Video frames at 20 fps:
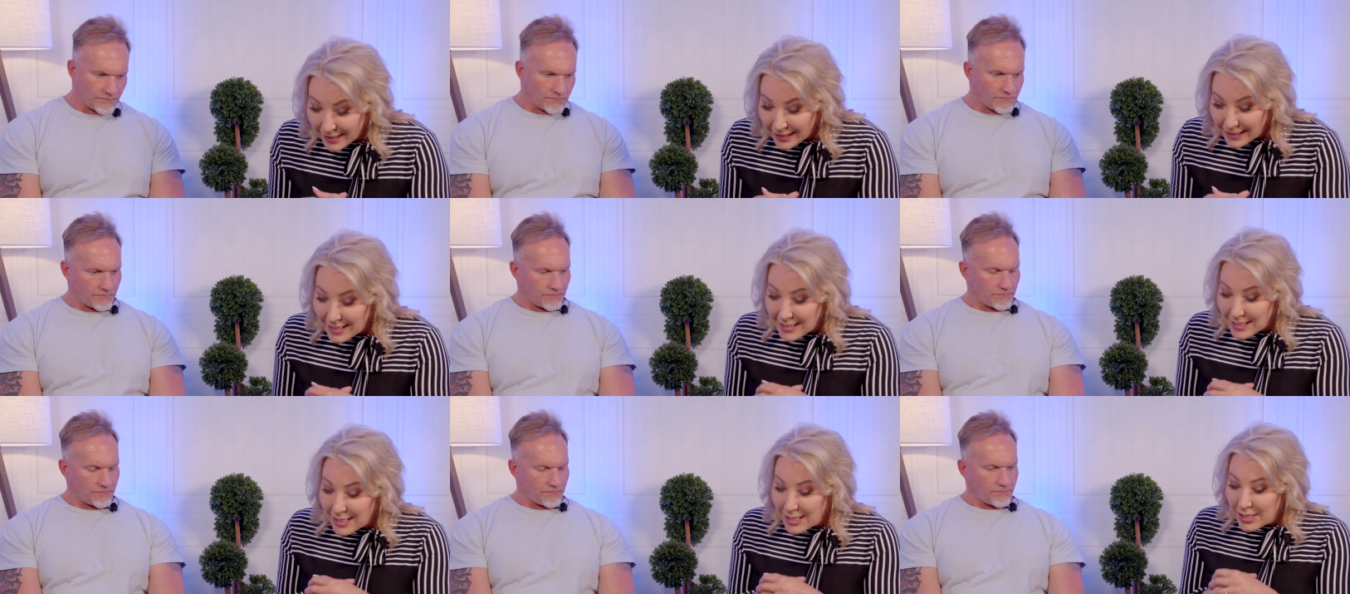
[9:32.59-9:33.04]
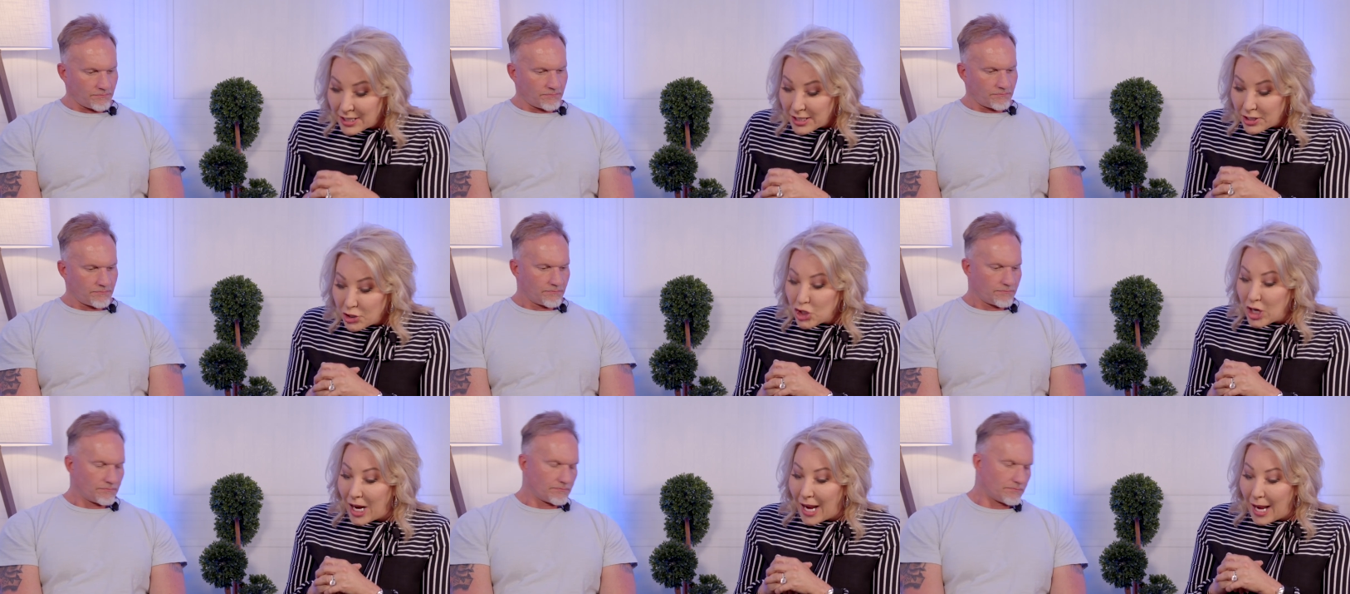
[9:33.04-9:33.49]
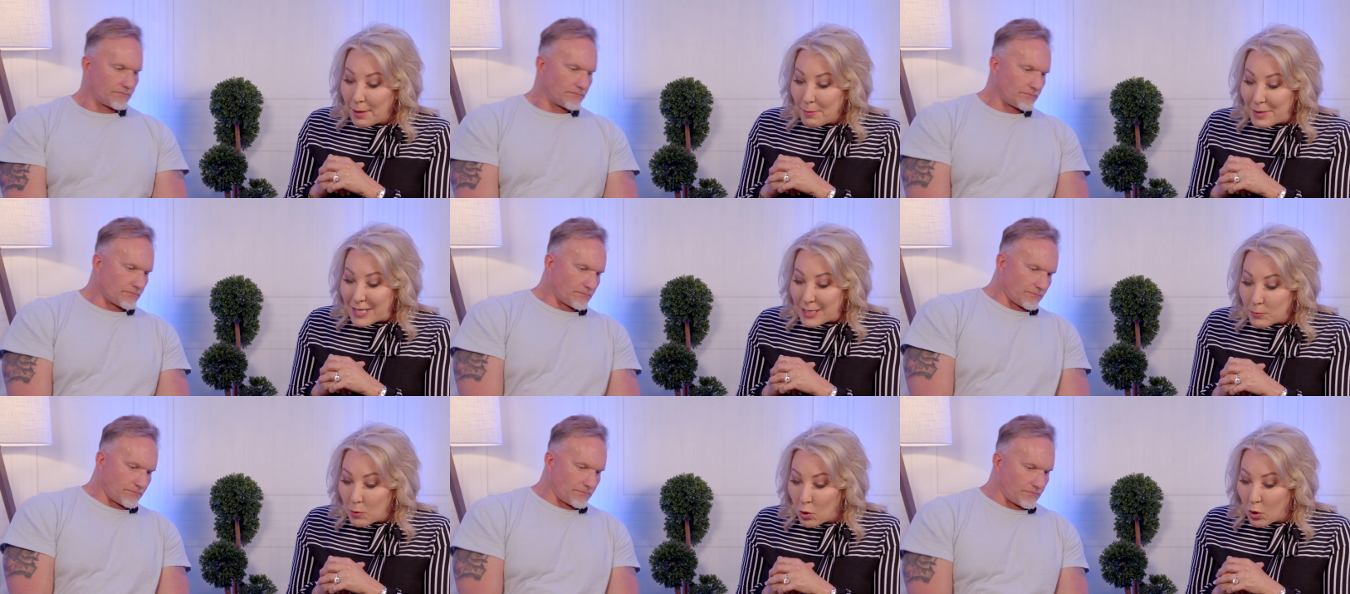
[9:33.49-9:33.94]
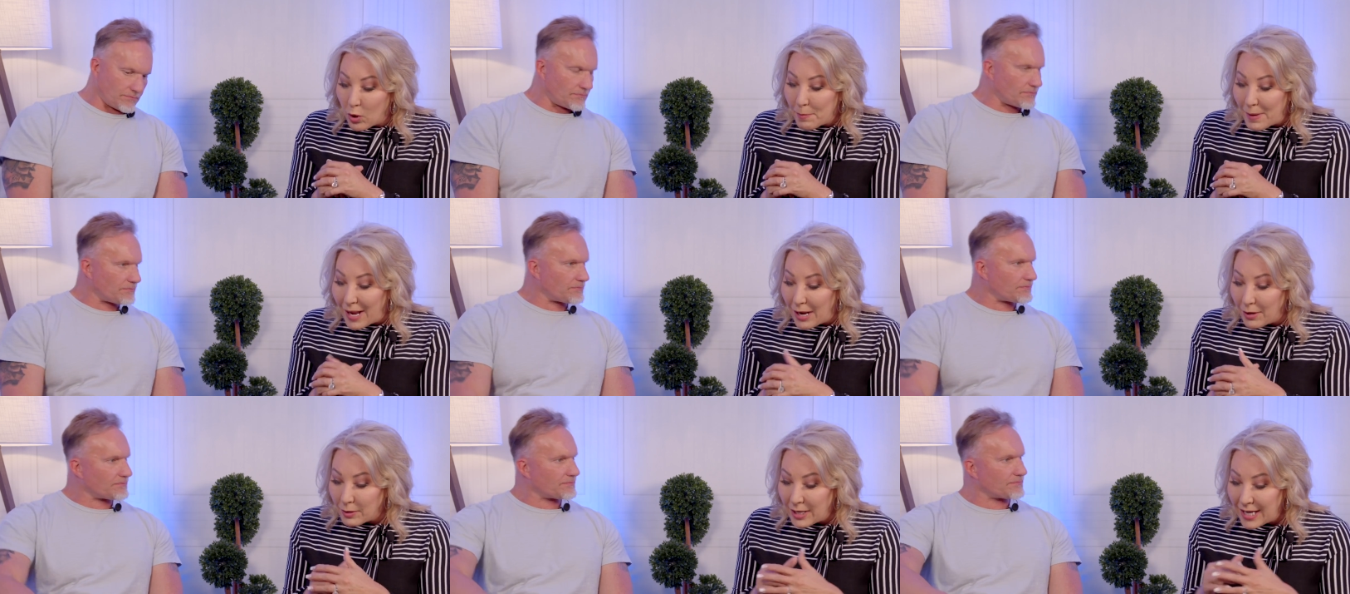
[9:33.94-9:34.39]
Speaker 1: Listen, Chime is more
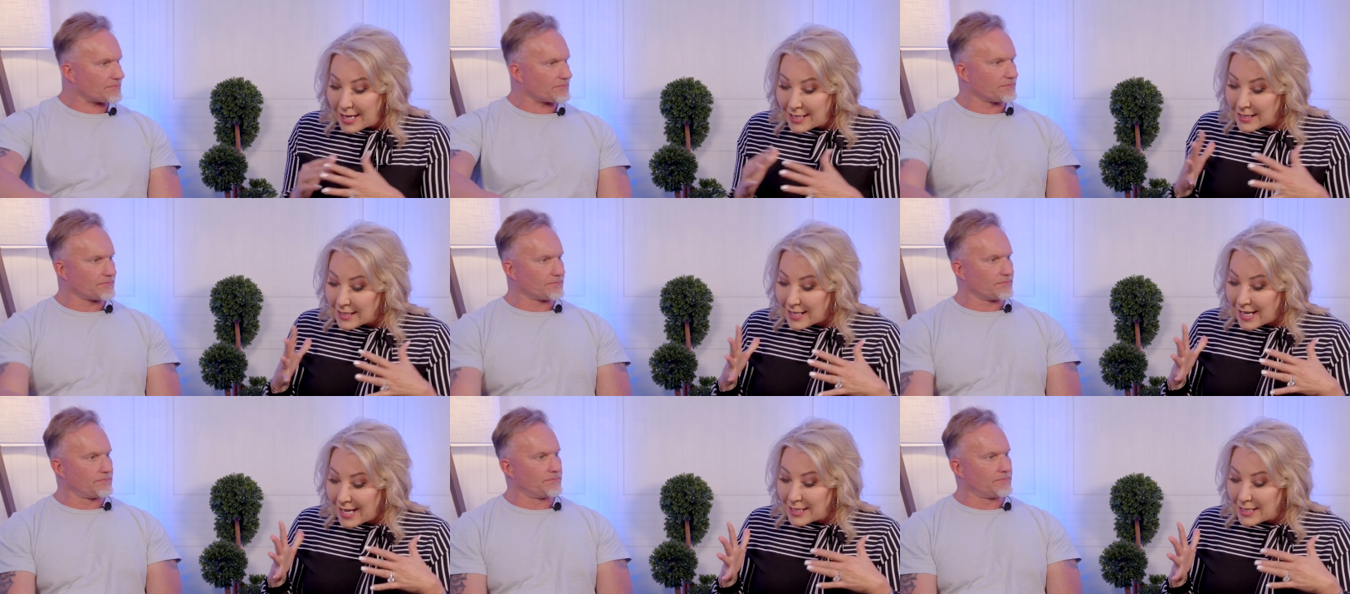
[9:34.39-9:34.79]
about it's